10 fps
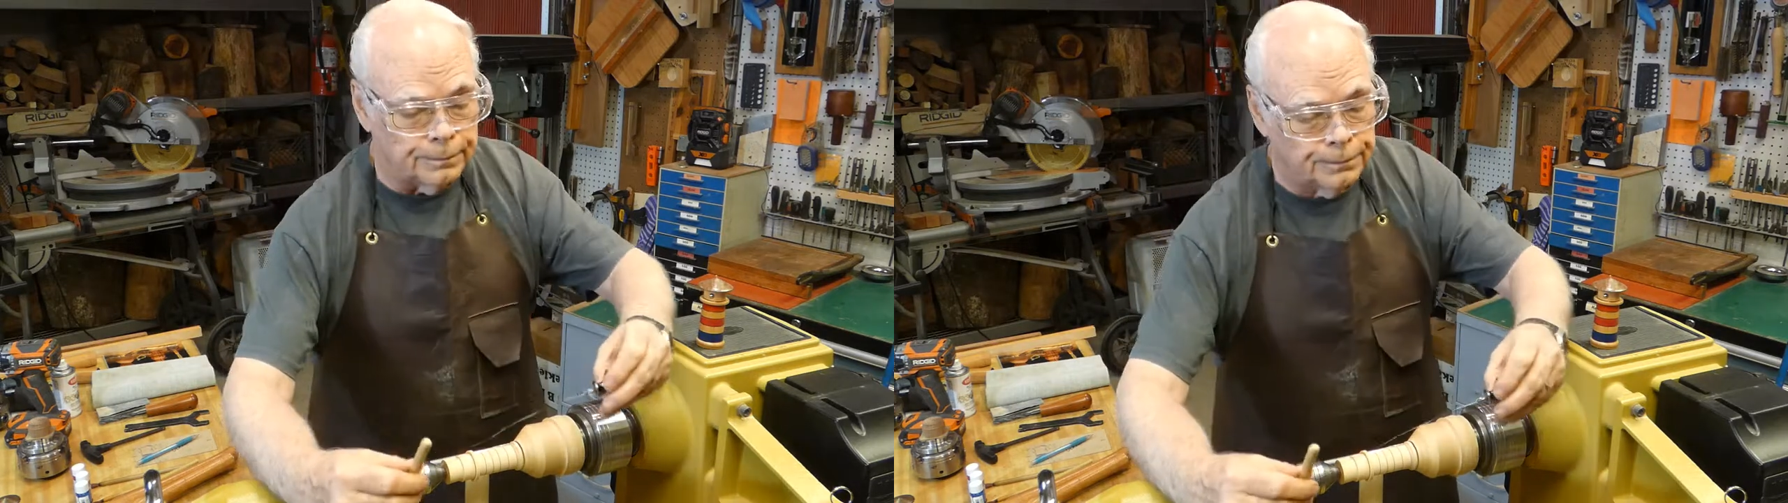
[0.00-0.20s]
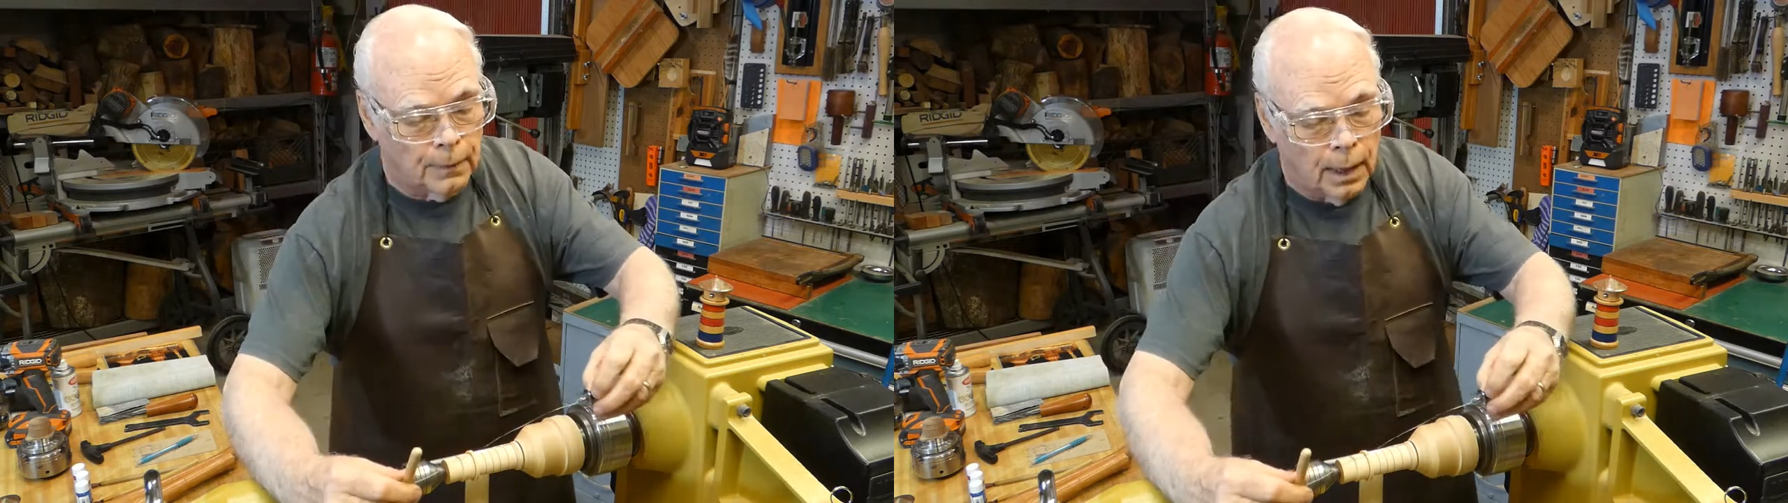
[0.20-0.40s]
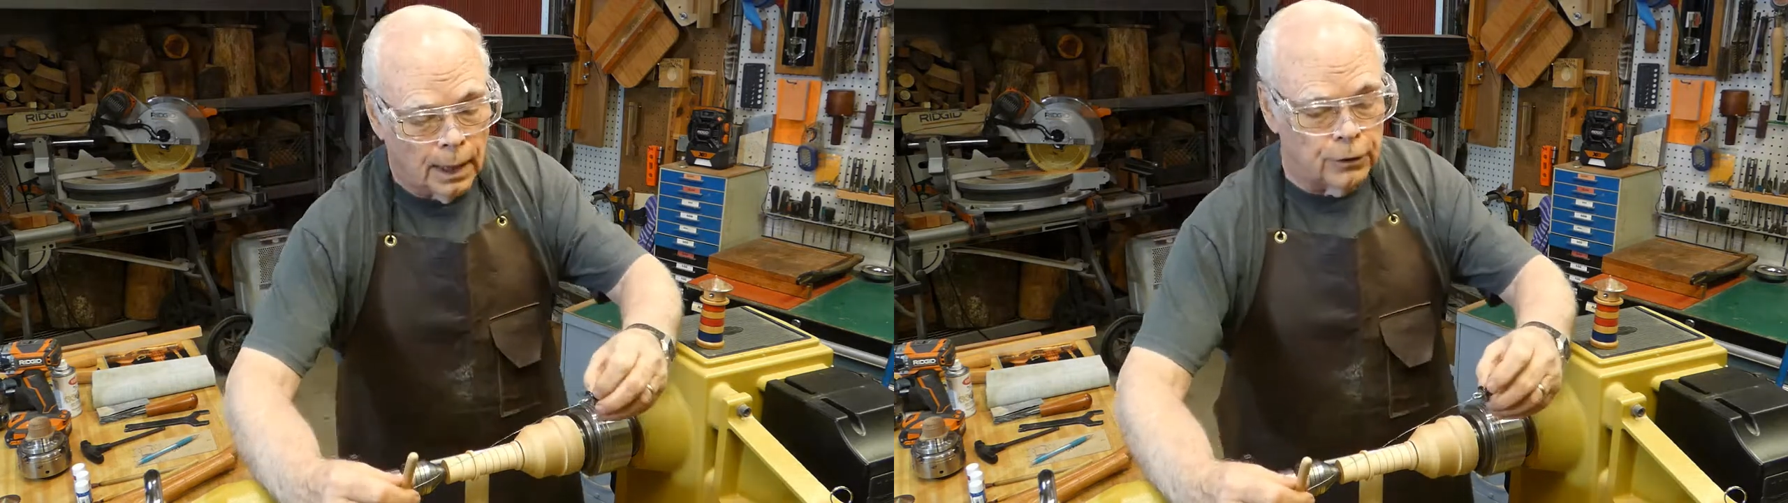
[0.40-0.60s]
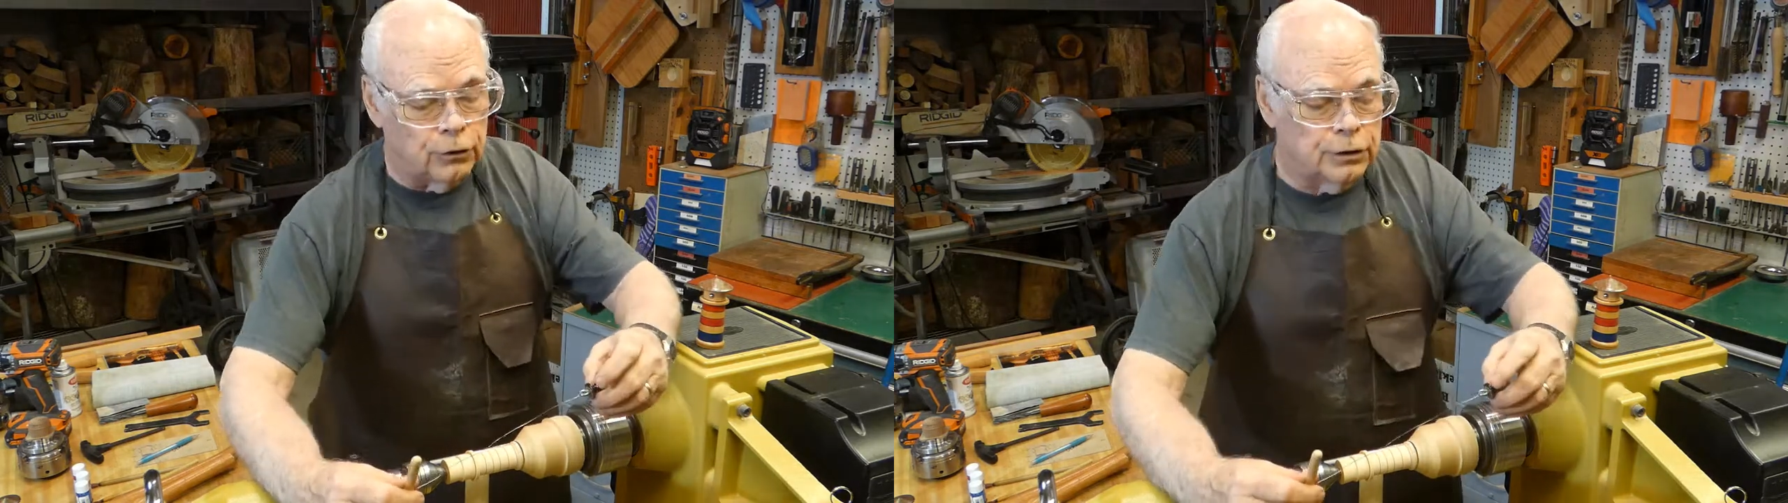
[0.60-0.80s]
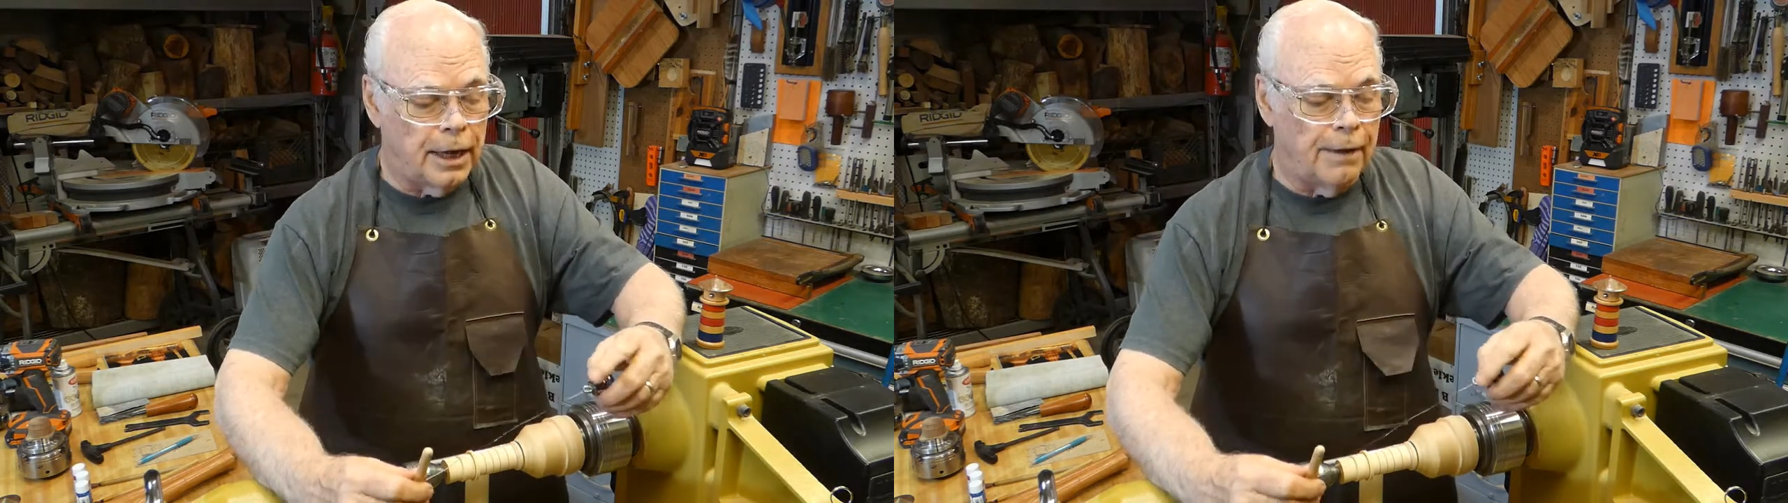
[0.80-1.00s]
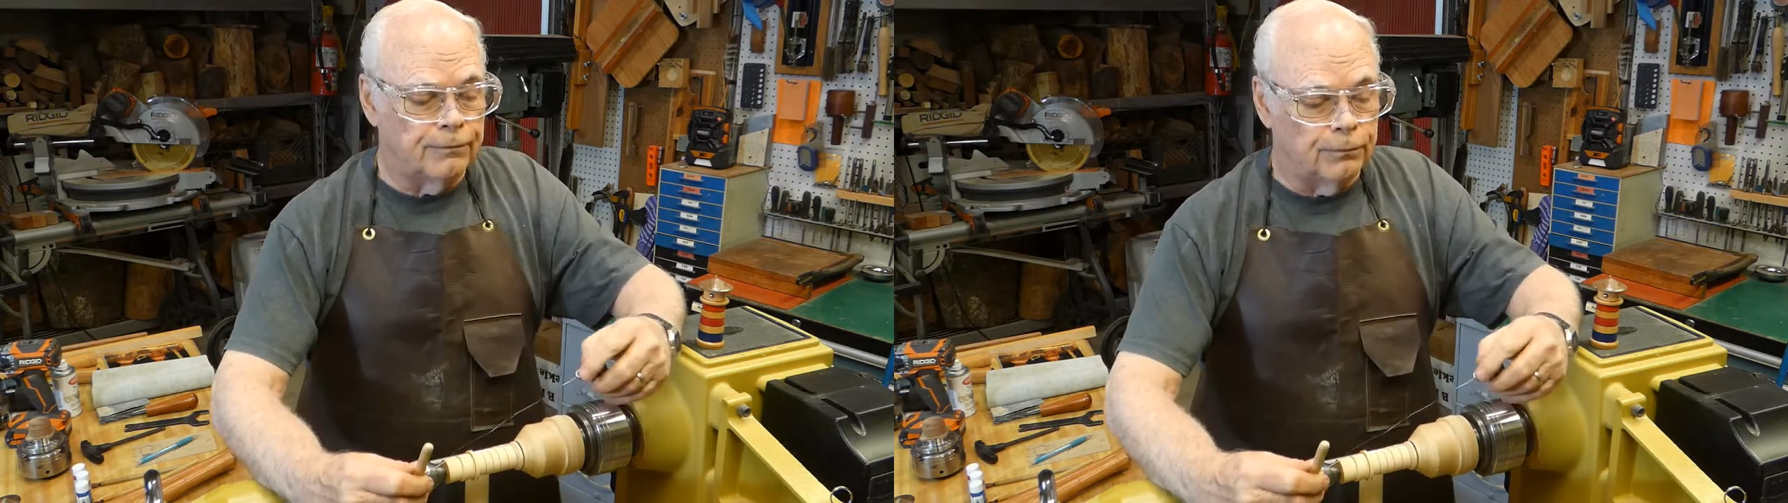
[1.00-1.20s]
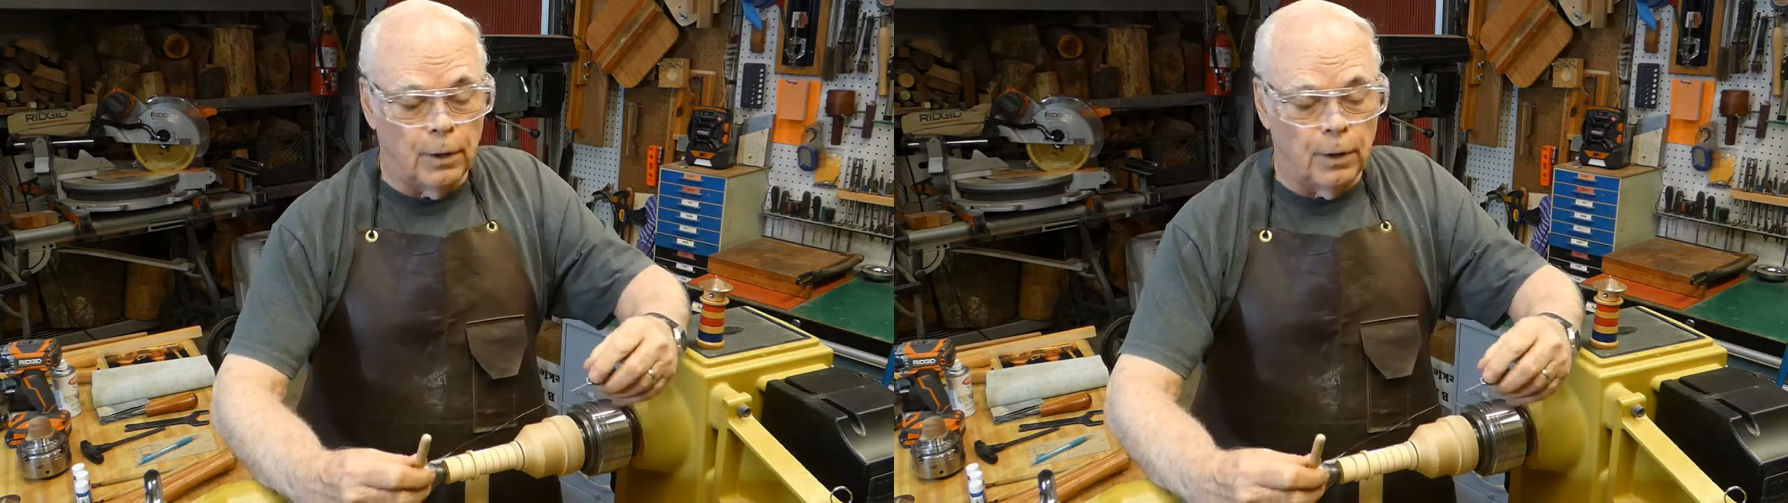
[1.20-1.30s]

I used to have,